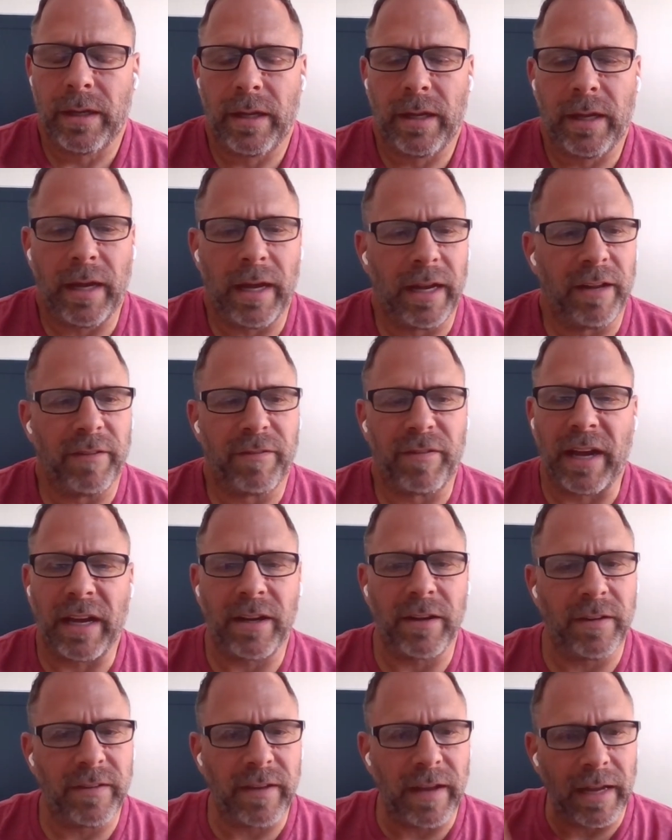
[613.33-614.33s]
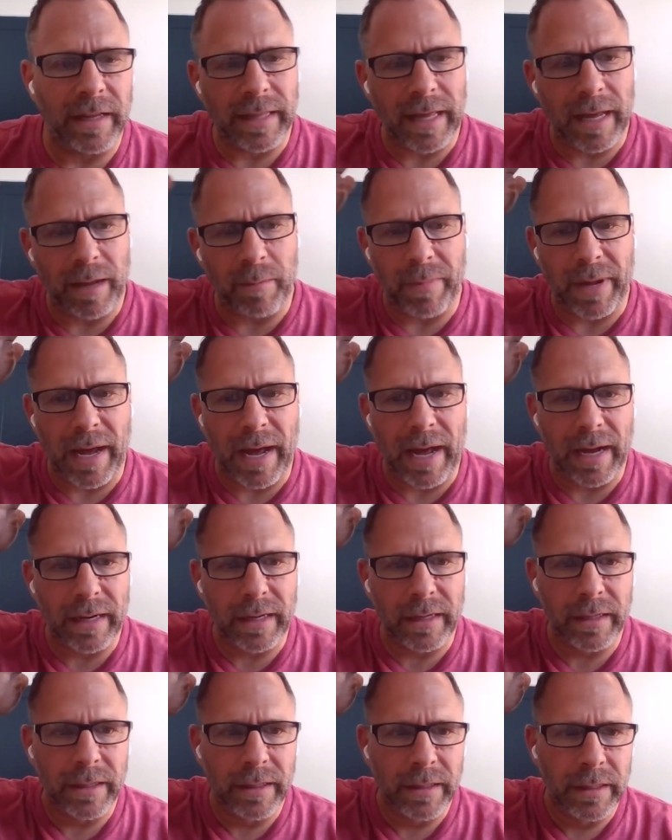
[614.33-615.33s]
And if I could take that
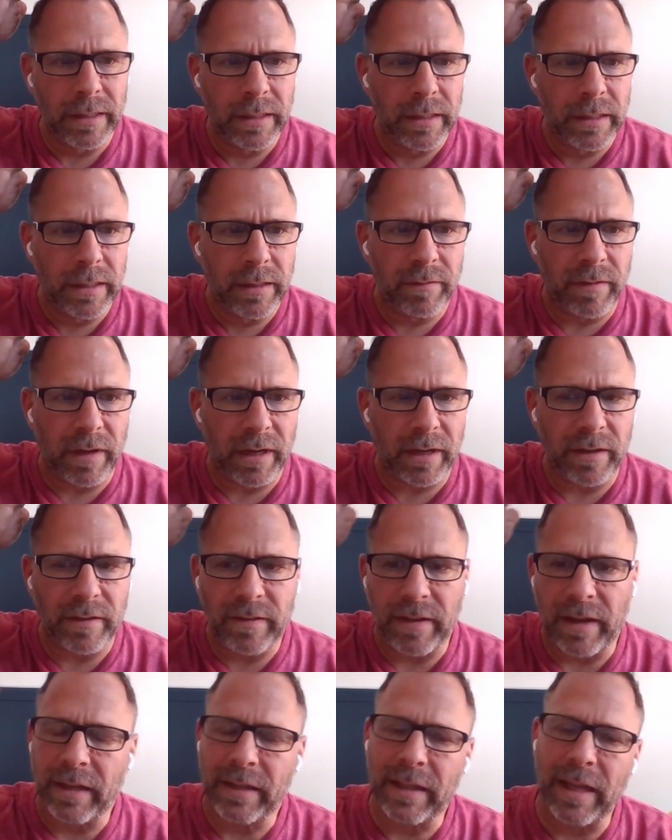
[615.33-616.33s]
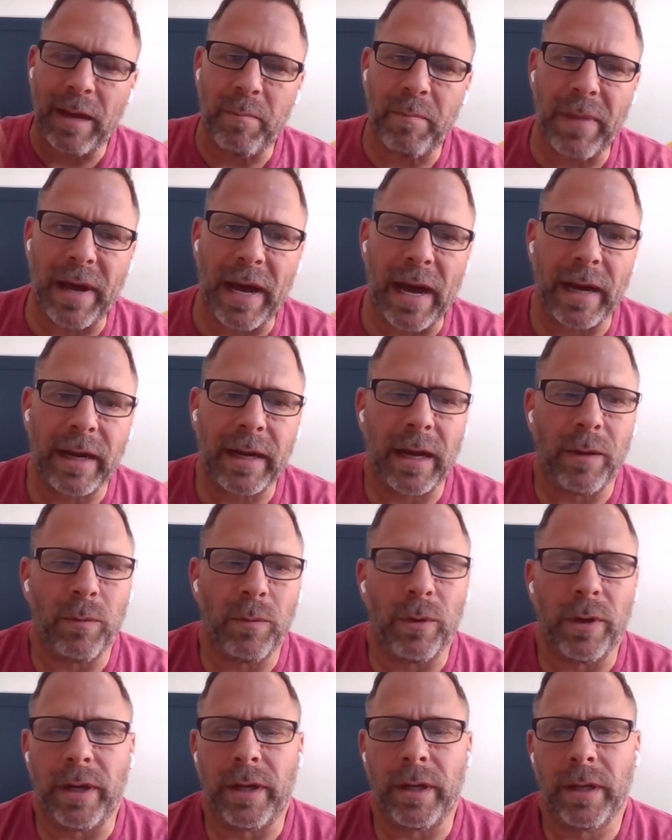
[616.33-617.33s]
back, if I could take that back, I
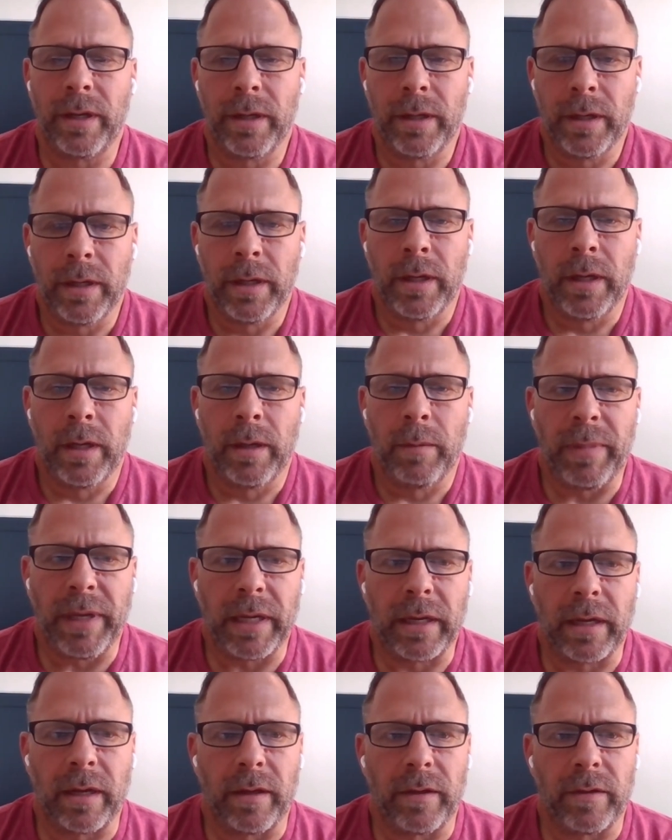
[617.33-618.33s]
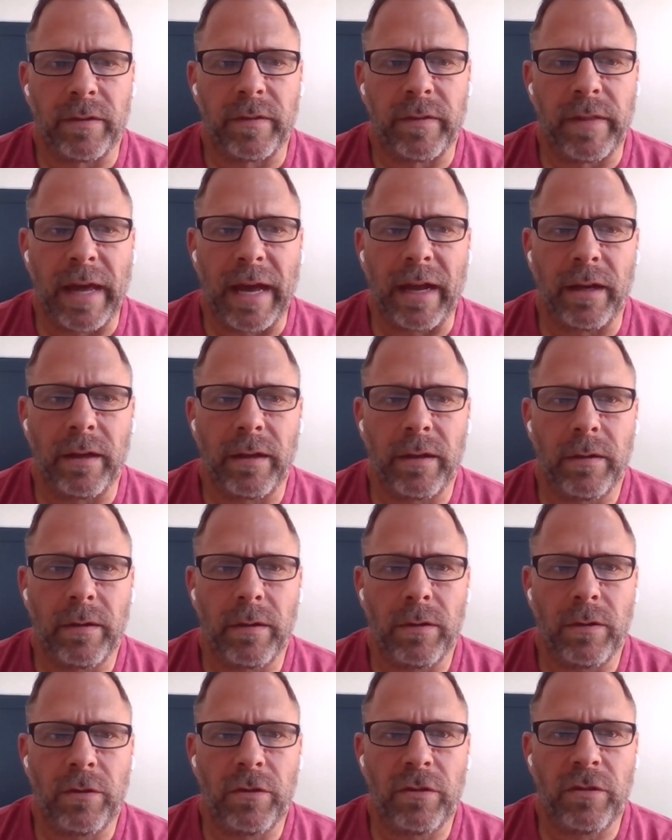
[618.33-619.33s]
would, because that
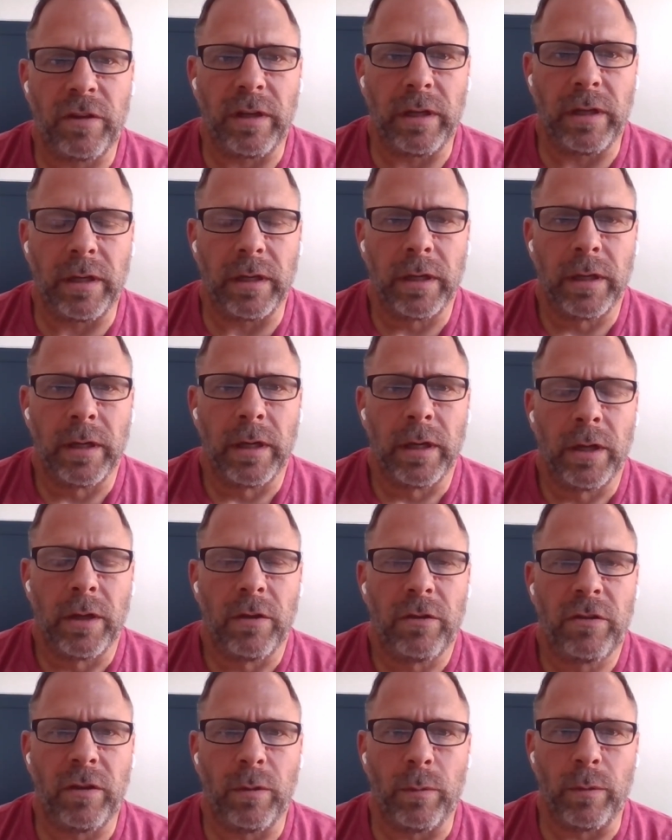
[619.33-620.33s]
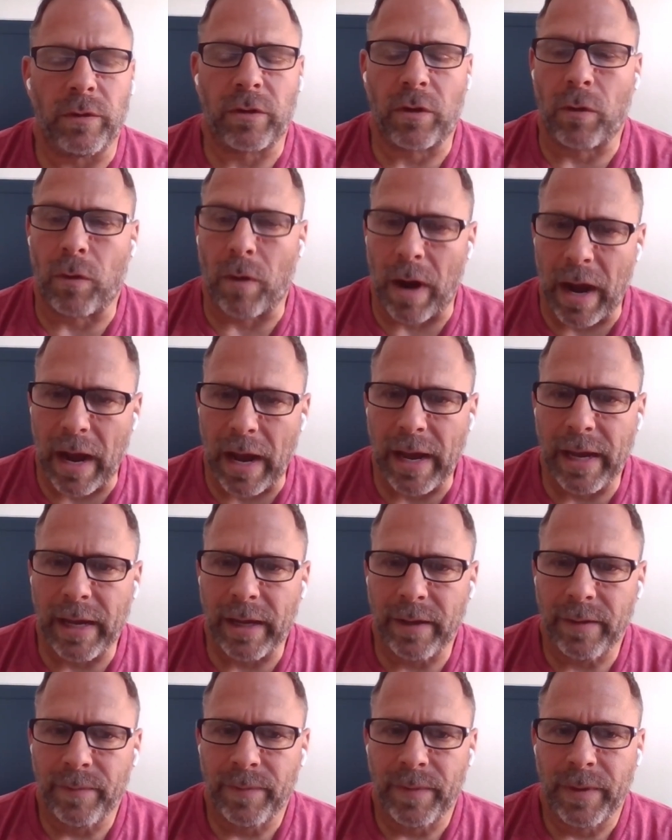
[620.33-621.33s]
she was
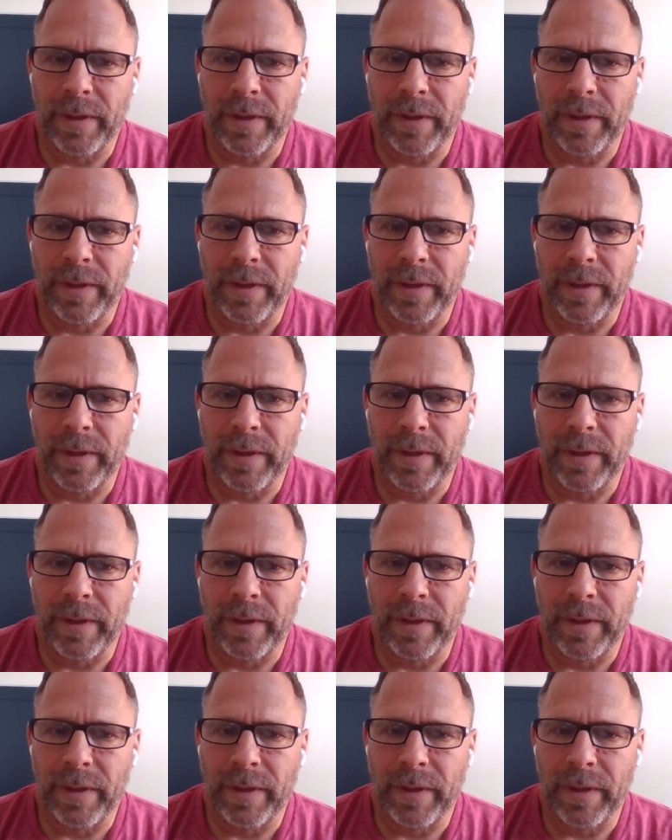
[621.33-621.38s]
crying.